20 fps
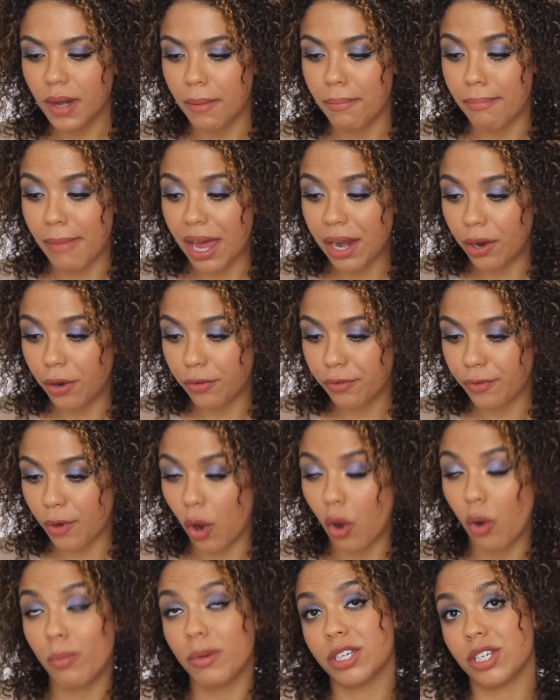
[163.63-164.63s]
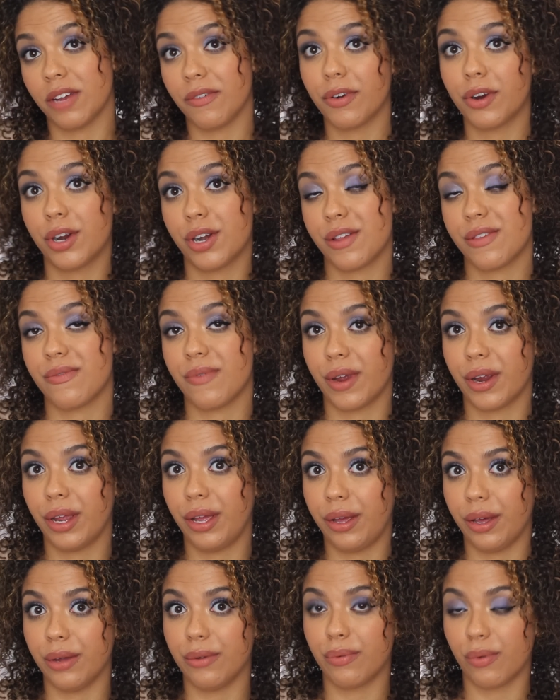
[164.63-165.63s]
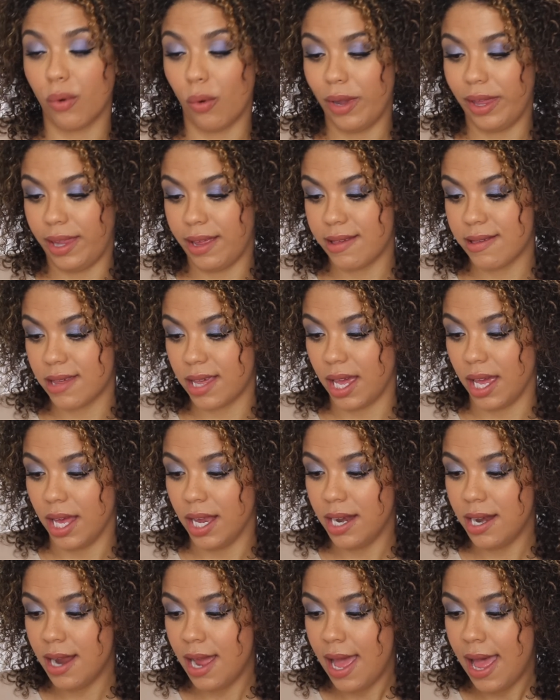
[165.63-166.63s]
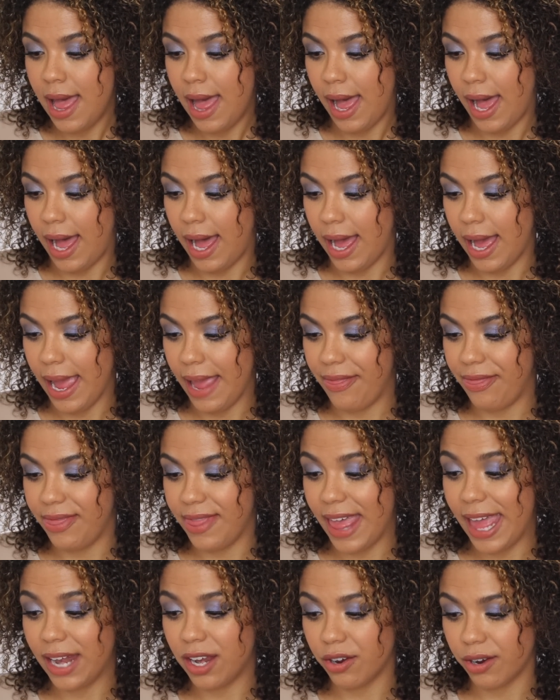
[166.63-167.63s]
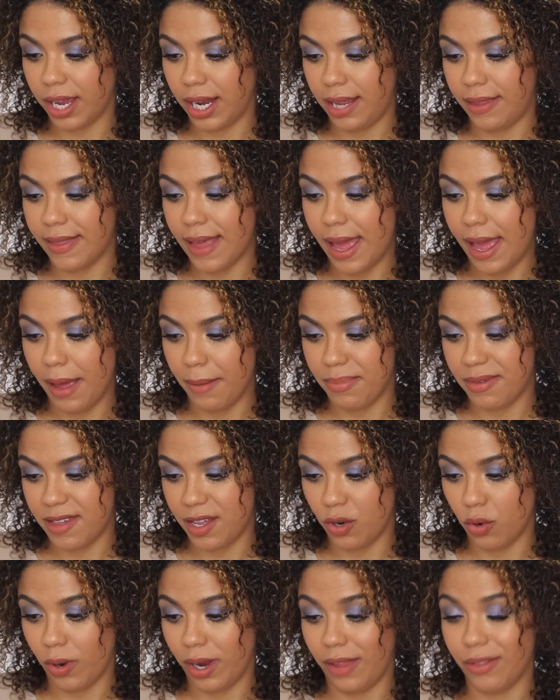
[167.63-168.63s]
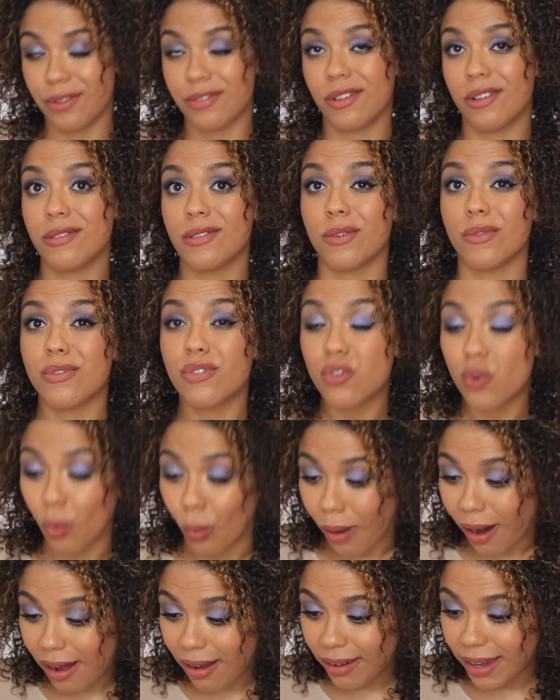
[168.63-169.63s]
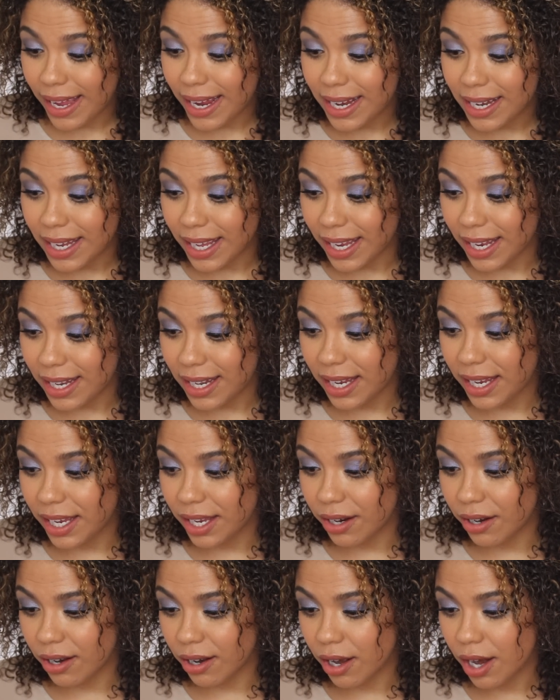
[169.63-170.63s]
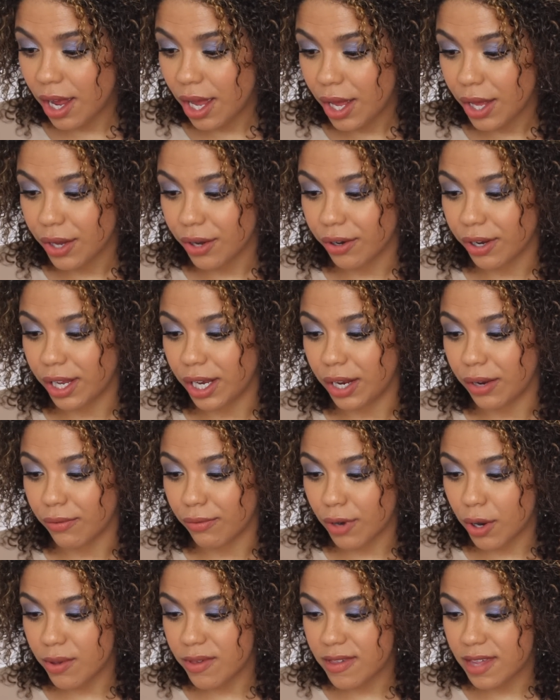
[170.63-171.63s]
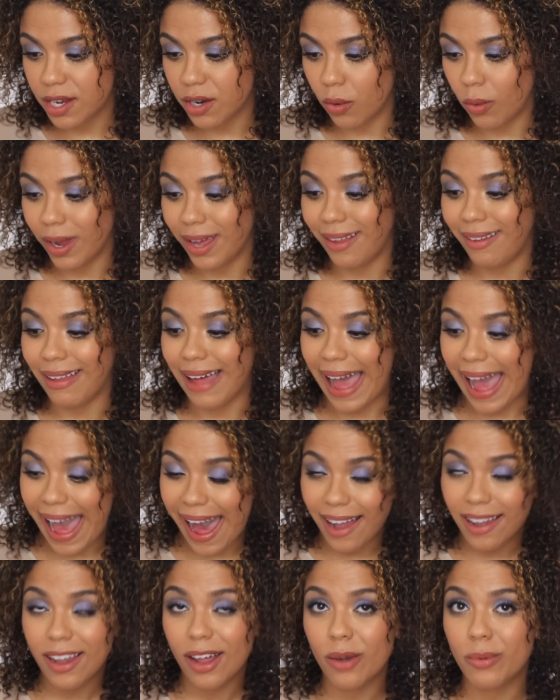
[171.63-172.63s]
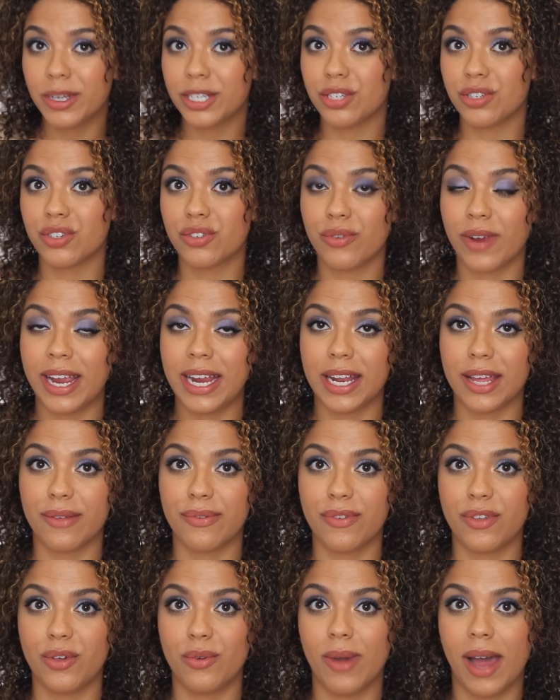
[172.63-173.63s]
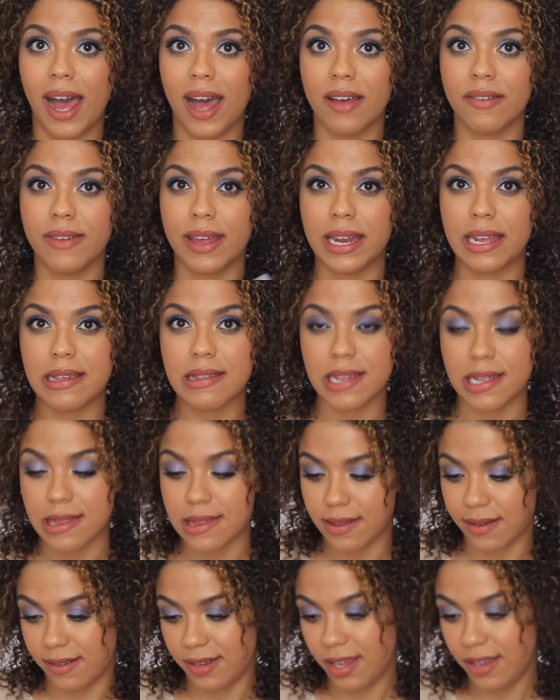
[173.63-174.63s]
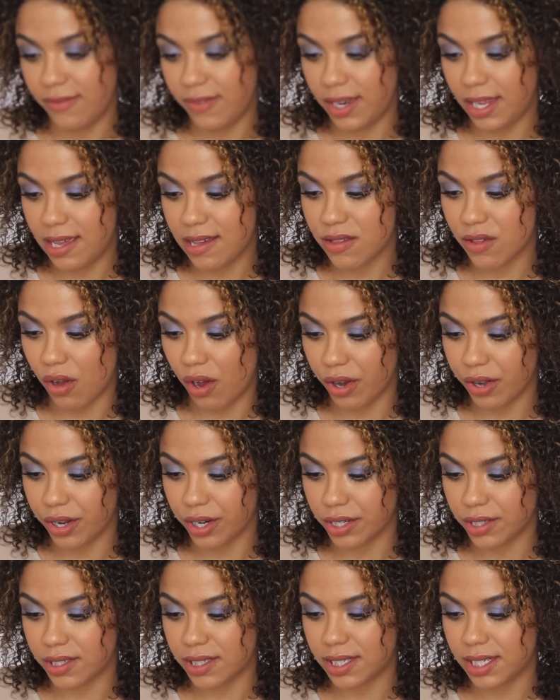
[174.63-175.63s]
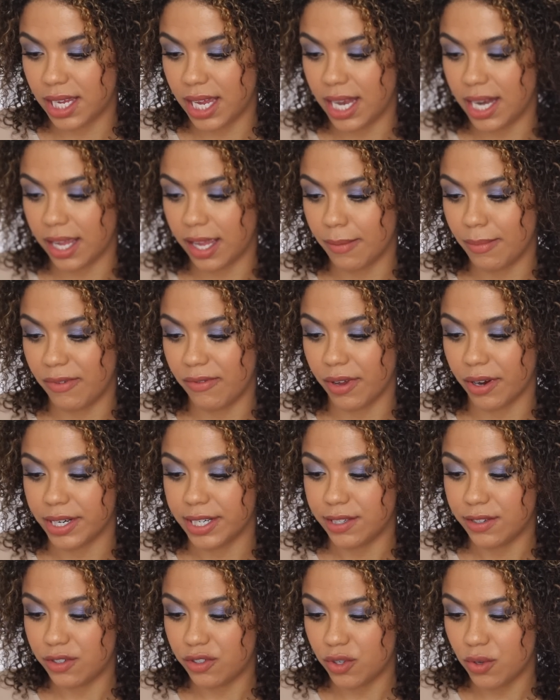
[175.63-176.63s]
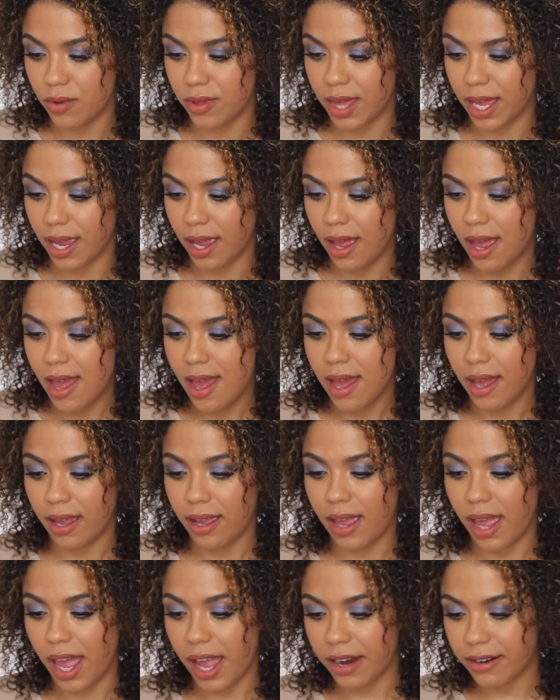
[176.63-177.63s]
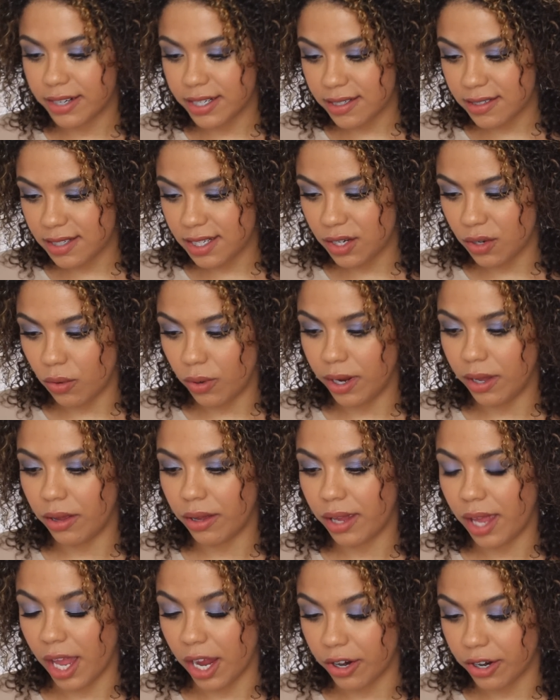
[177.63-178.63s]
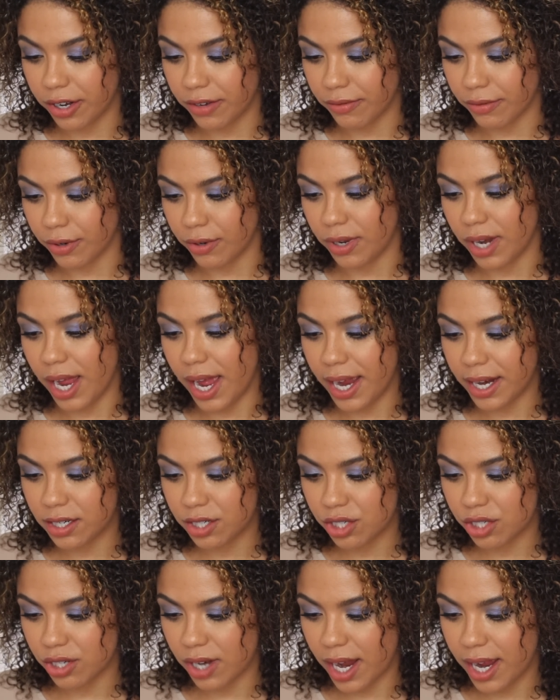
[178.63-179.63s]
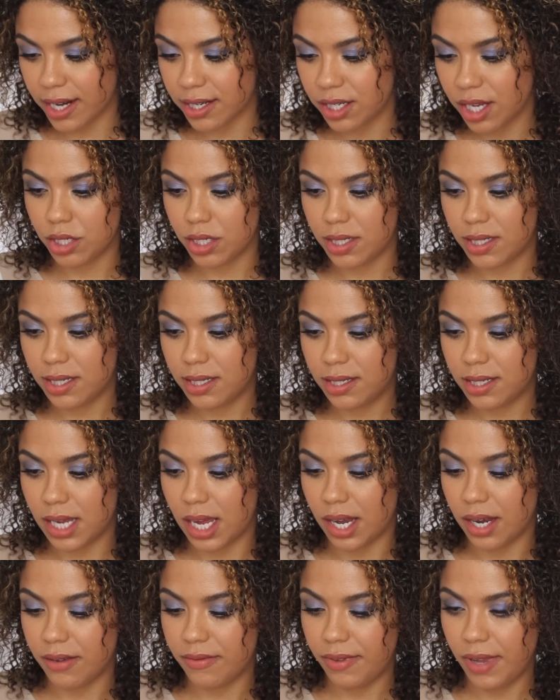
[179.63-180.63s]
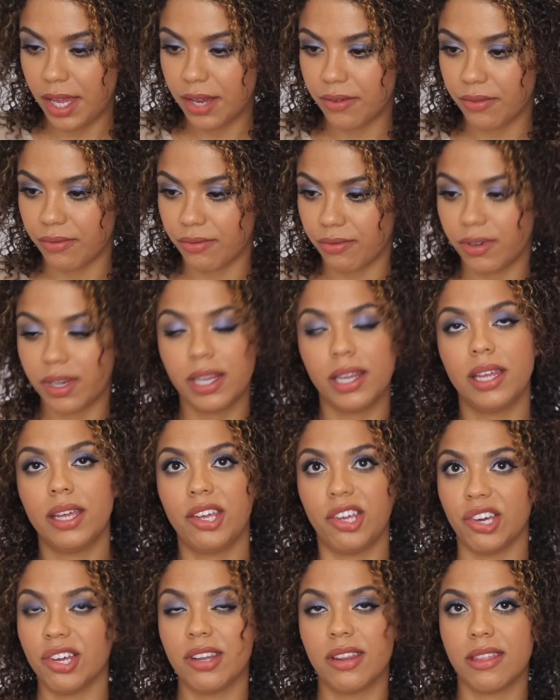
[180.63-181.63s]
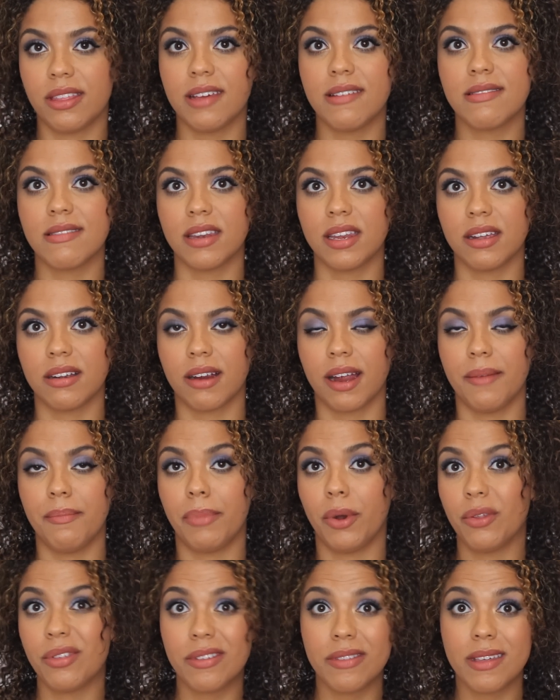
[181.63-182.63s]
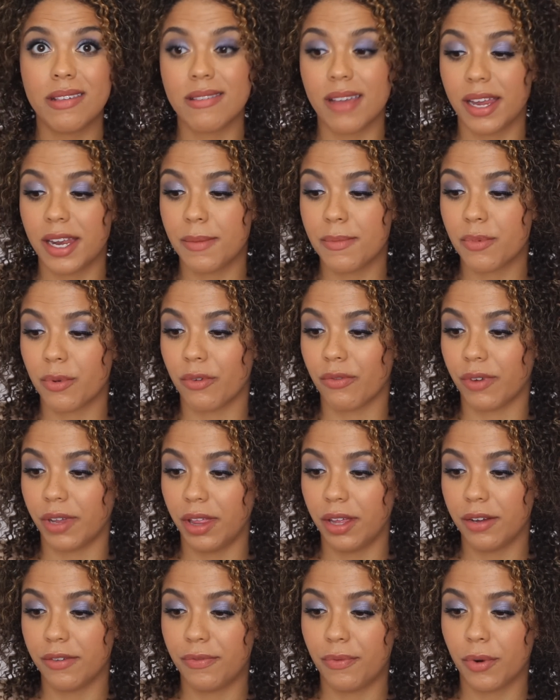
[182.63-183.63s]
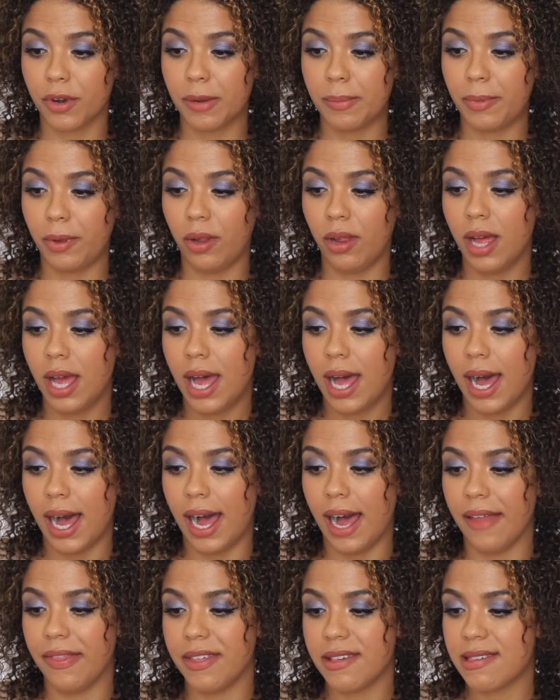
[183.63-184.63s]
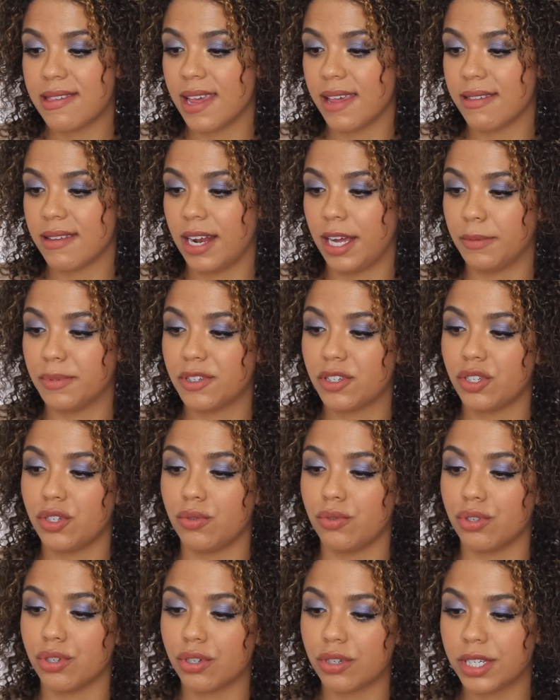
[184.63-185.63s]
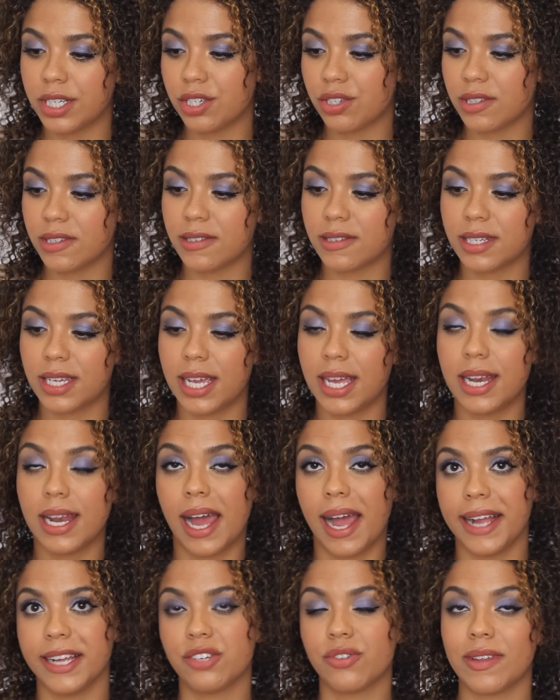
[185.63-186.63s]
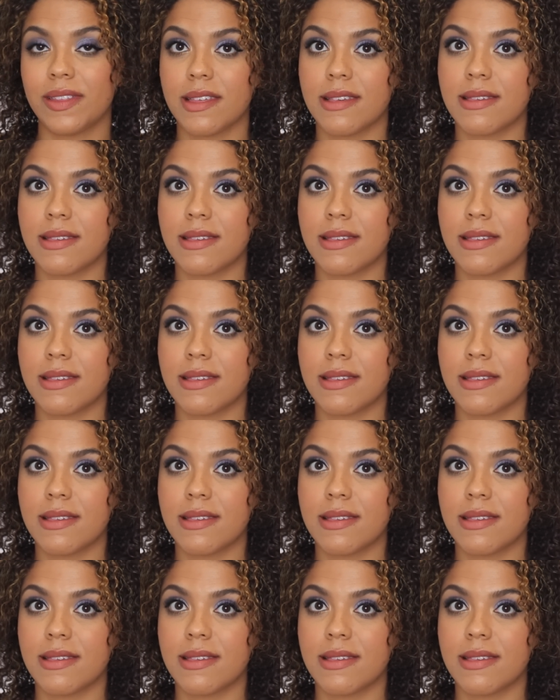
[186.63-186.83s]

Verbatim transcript: meadow foam, which I've heard is very good for oily skin. Uh, and then you're getting the hemp seed oil. There's also squalane in here. You're getting rose seed oil, aloe, which is great if you have any sensitivities on your skin. It can be very soothing. Carrot seed oil, carrot root extract, just a ton of like really good things in here. And both of these items were really affordable. Uh, this says it helps to nourish the skin, hydrate